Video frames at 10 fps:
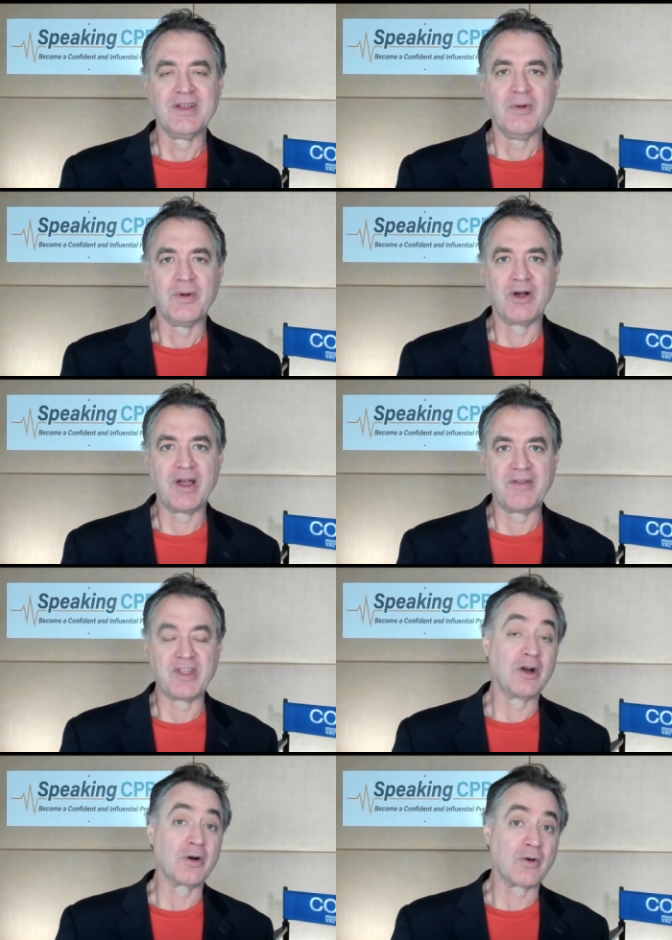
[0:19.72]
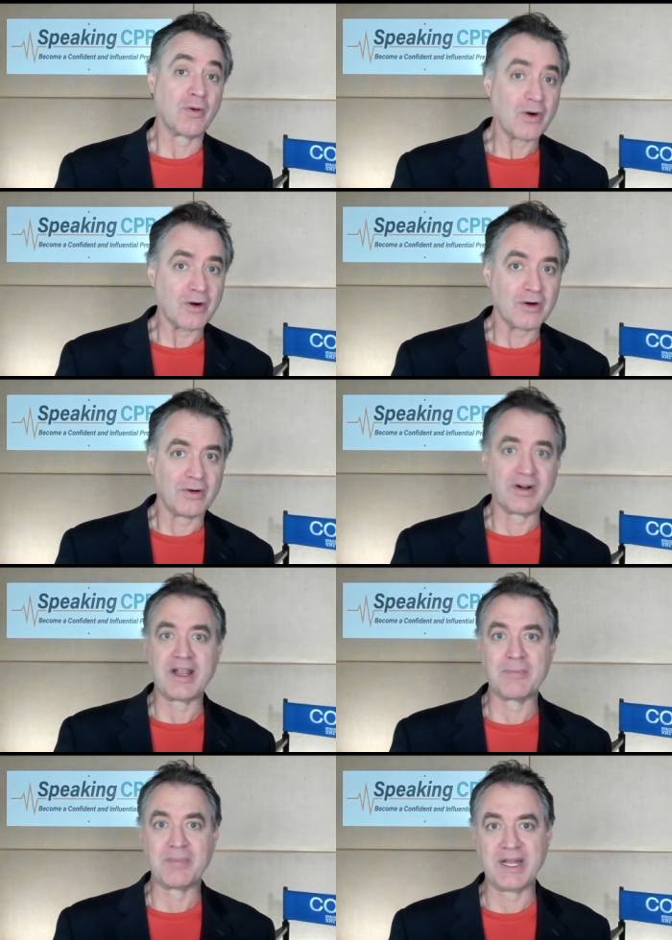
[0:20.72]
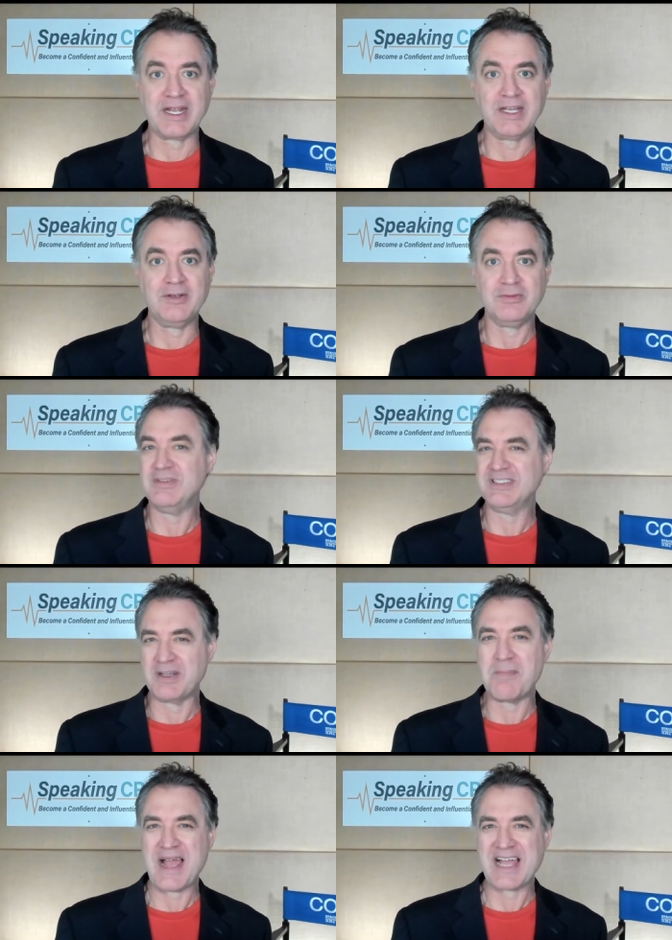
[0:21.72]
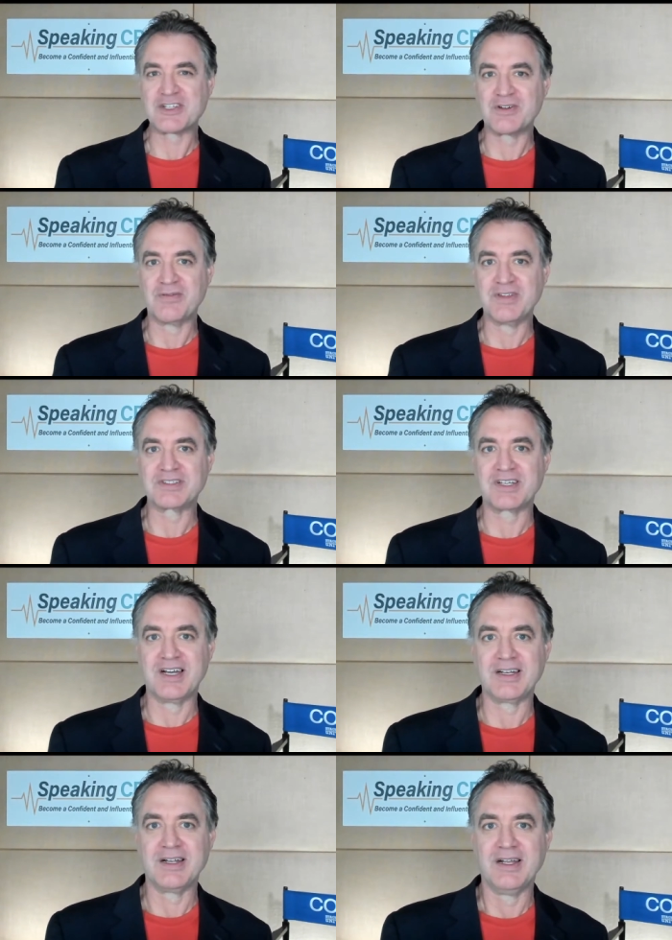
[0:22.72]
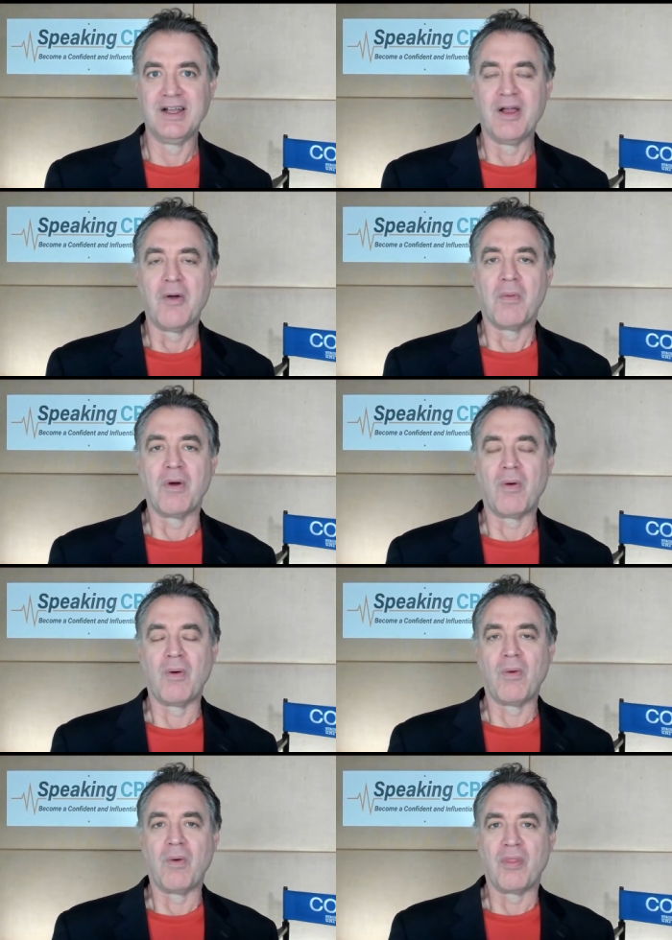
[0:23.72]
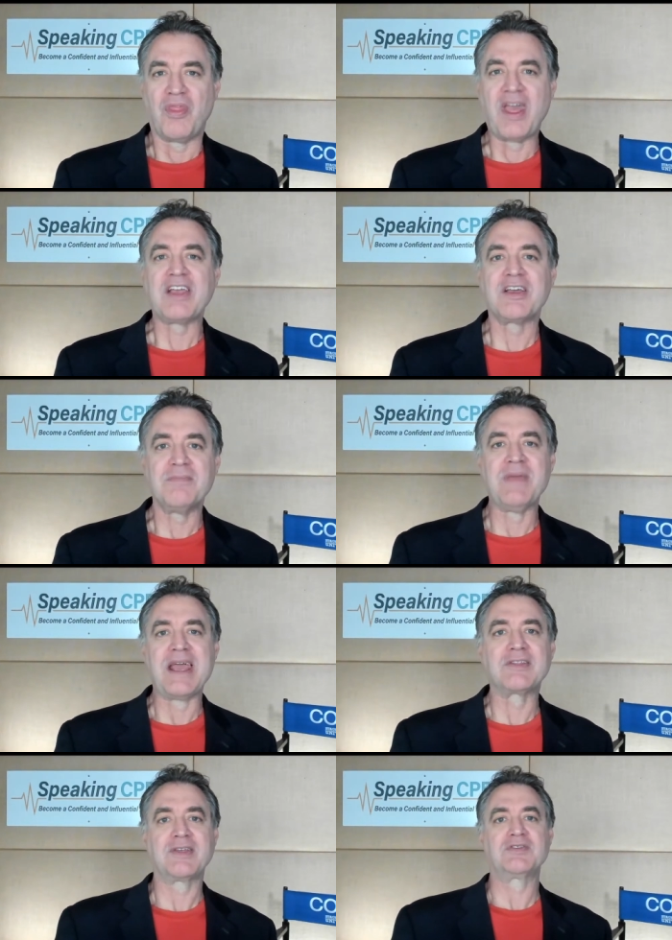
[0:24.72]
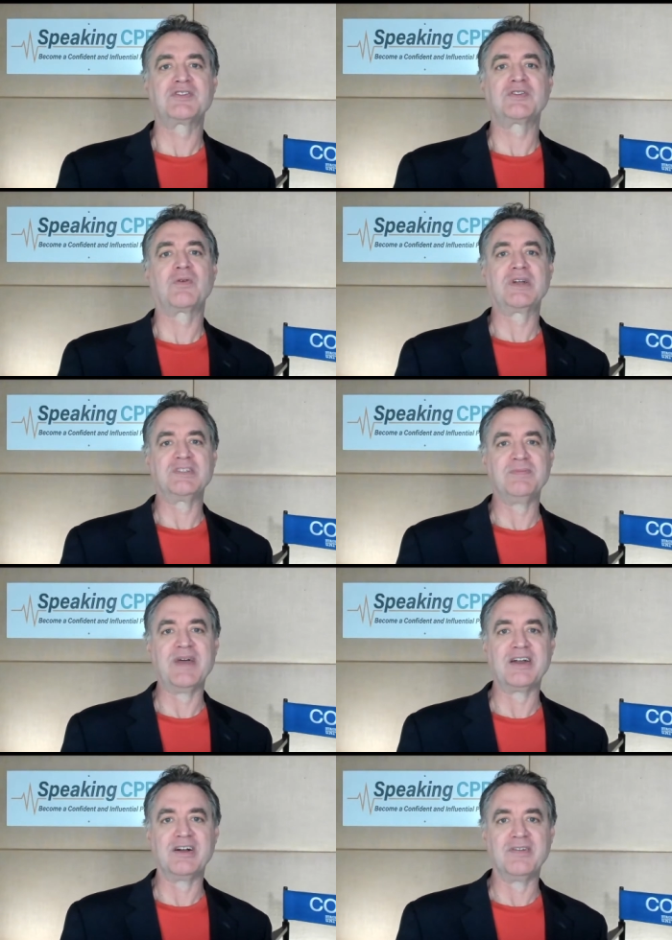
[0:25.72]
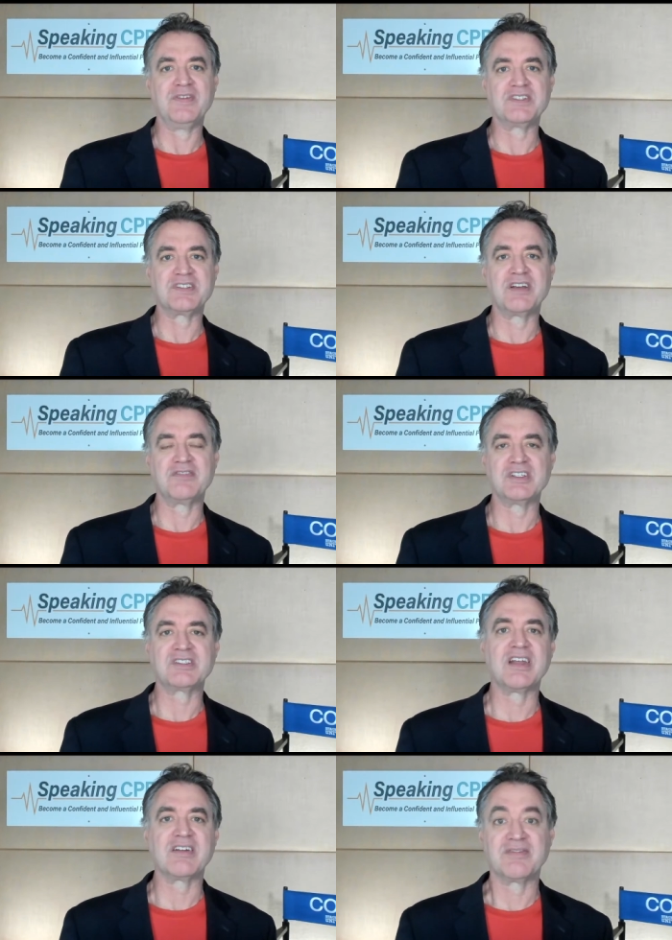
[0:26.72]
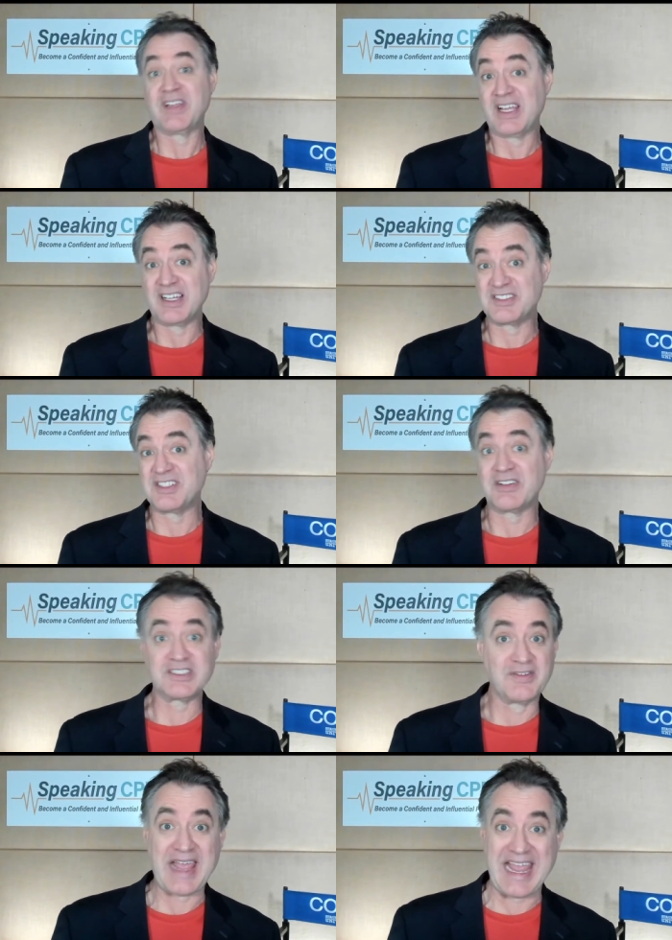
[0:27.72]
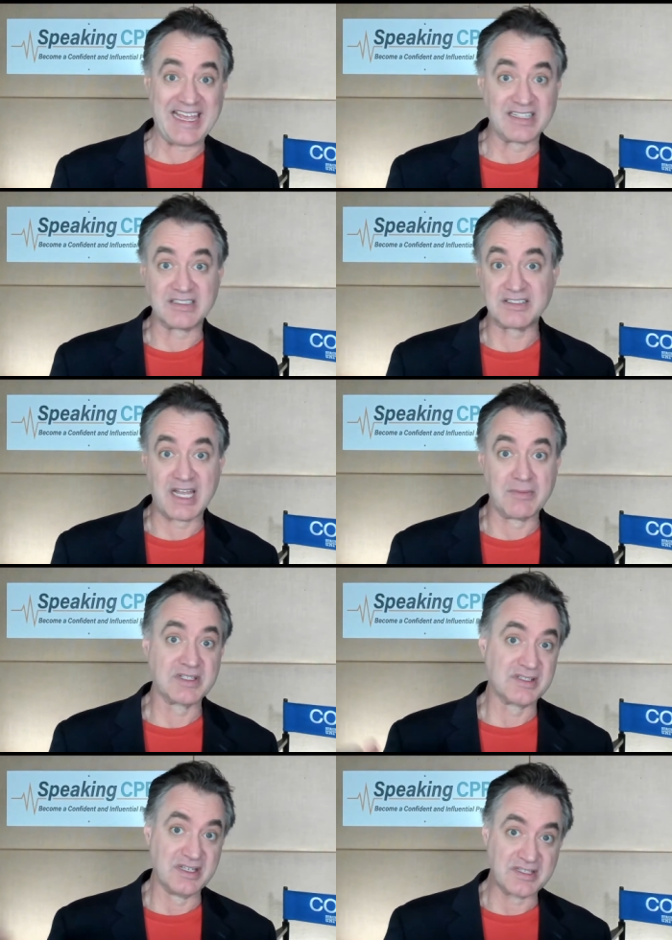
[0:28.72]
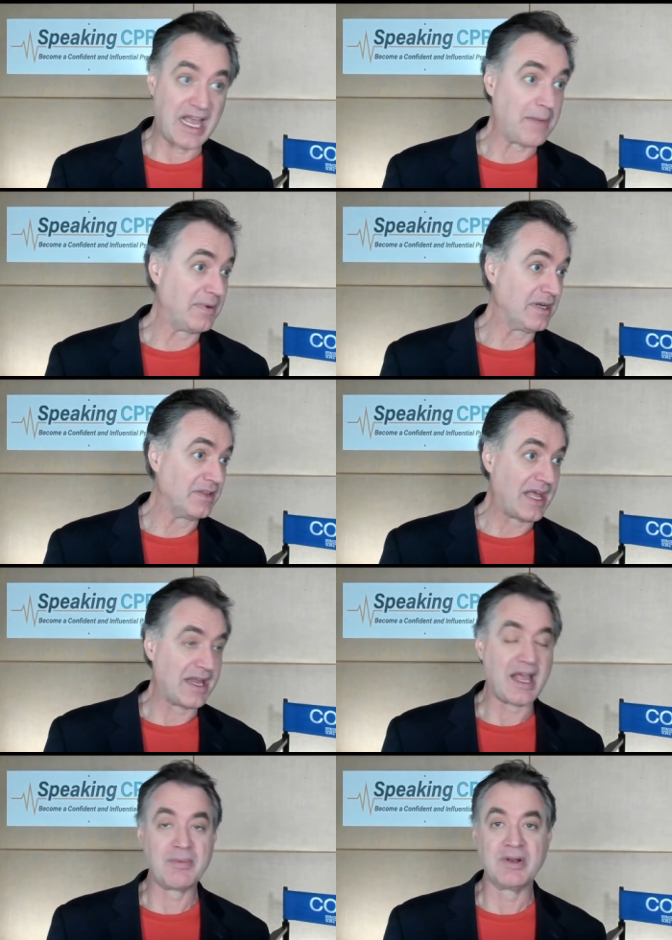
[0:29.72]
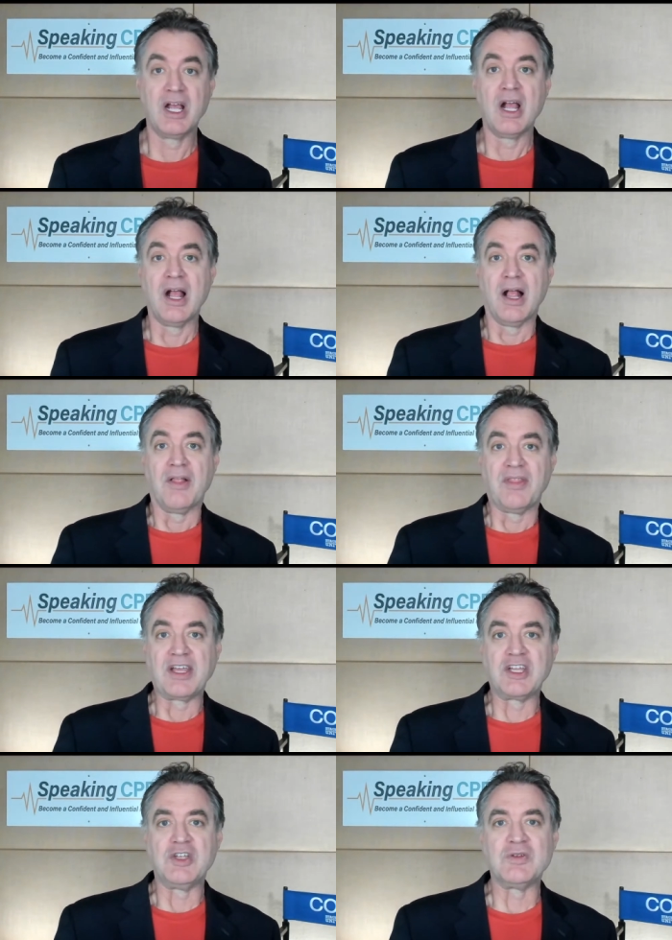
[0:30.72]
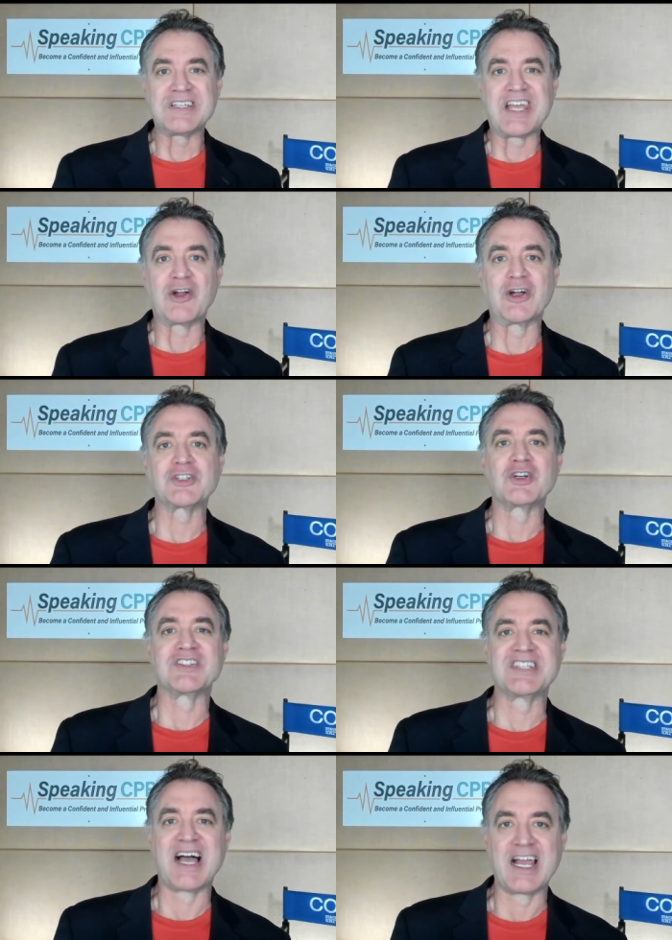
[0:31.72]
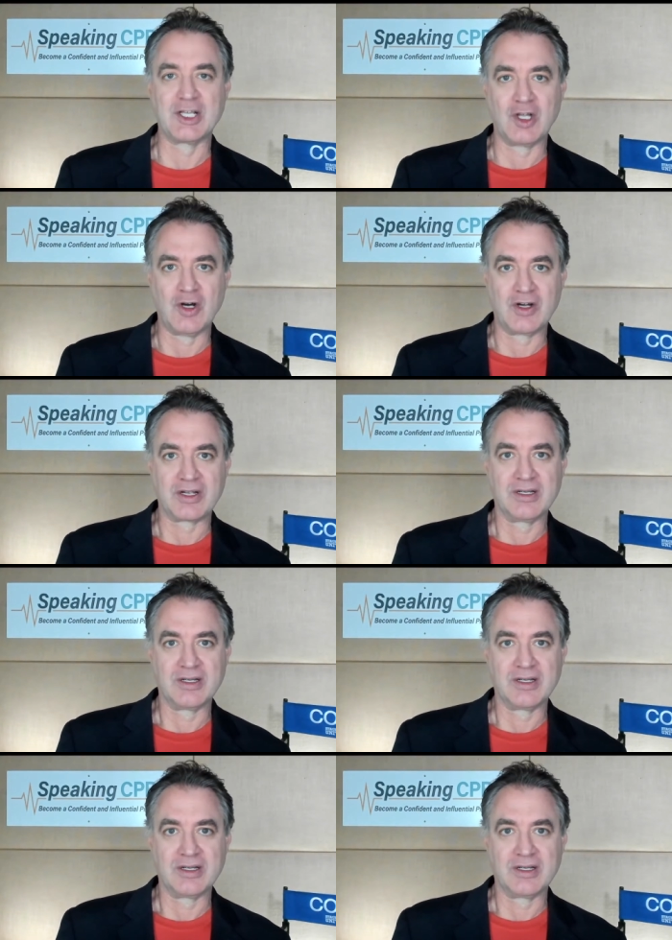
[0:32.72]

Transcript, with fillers: We all have that Uncle Earl or Aunt Betty who is a master of this kind. Well, they could make those stories better if instead of just giving a series of and statements, this happened and that happened, they could use character dialogue